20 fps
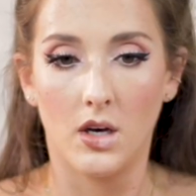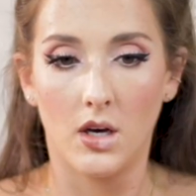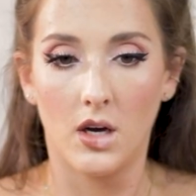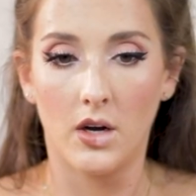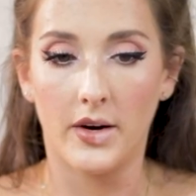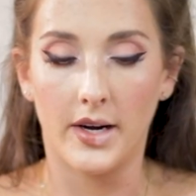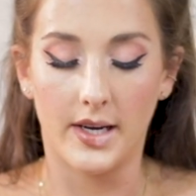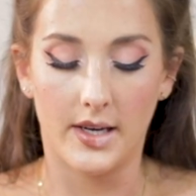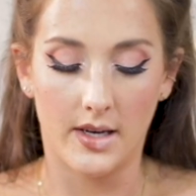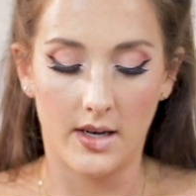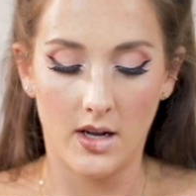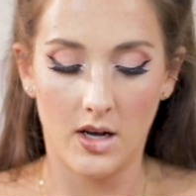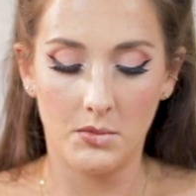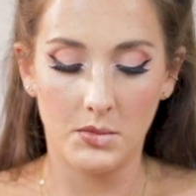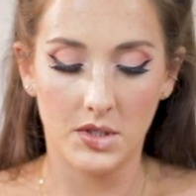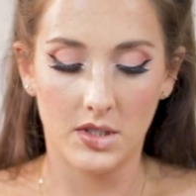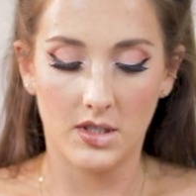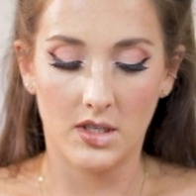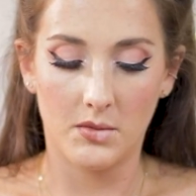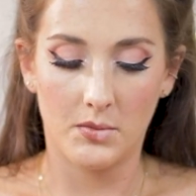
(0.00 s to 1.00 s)
All right, now I'm
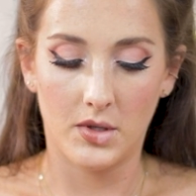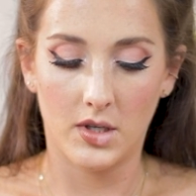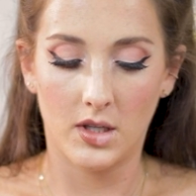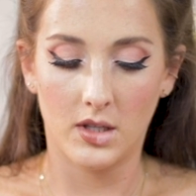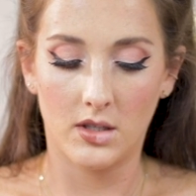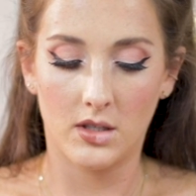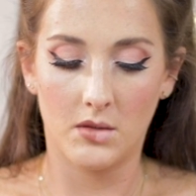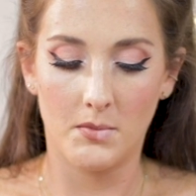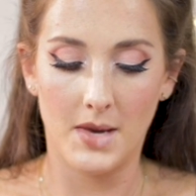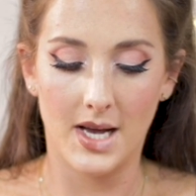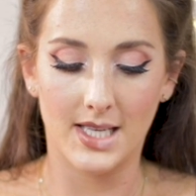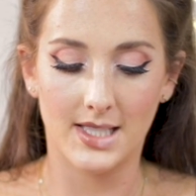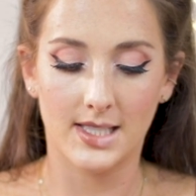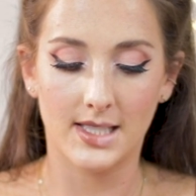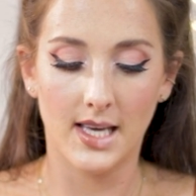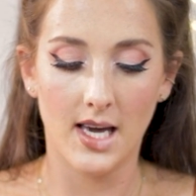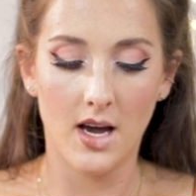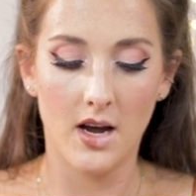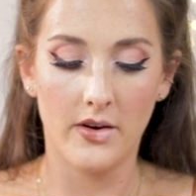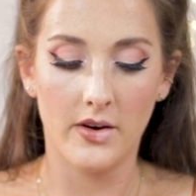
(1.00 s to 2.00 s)
just gonna put a little
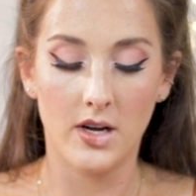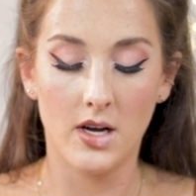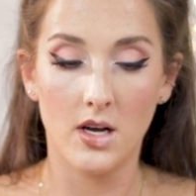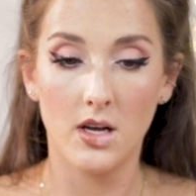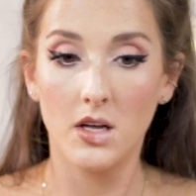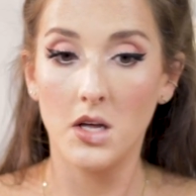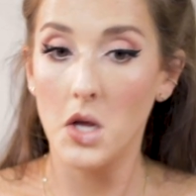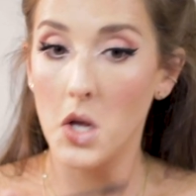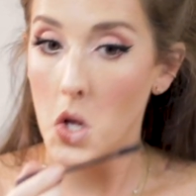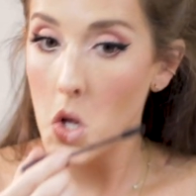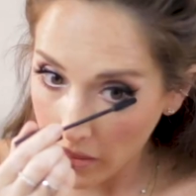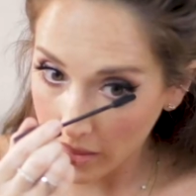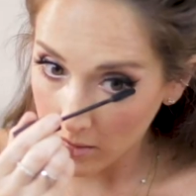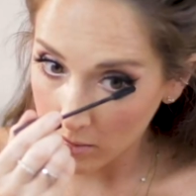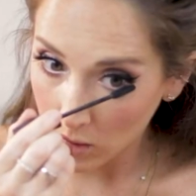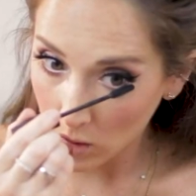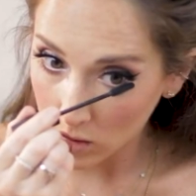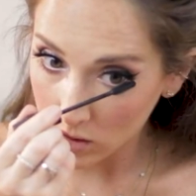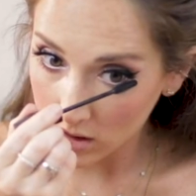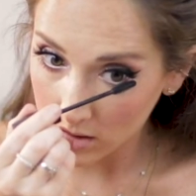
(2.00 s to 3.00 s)
mascara on the
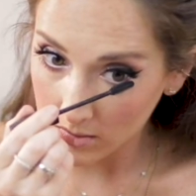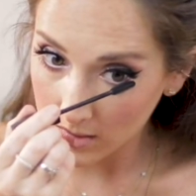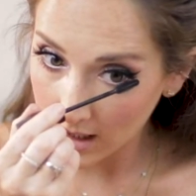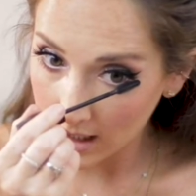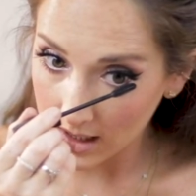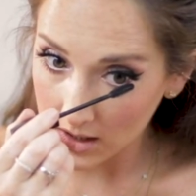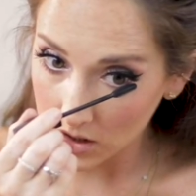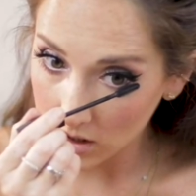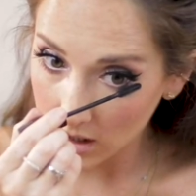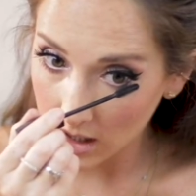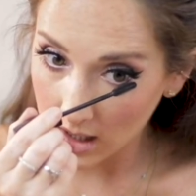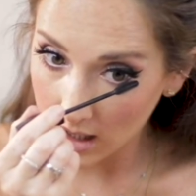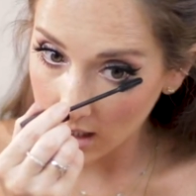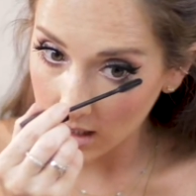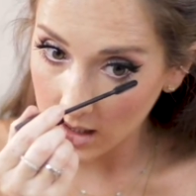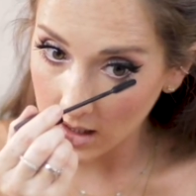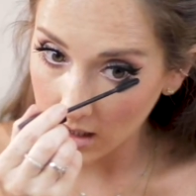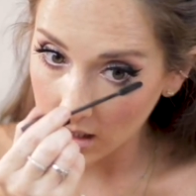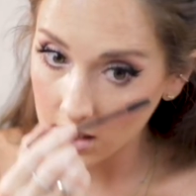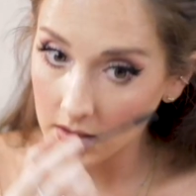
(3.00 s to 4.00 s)
bottom lash
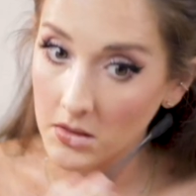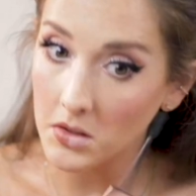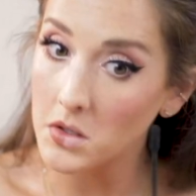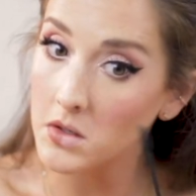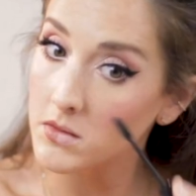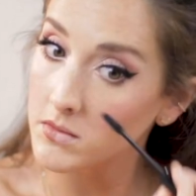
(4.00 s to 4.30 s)
line.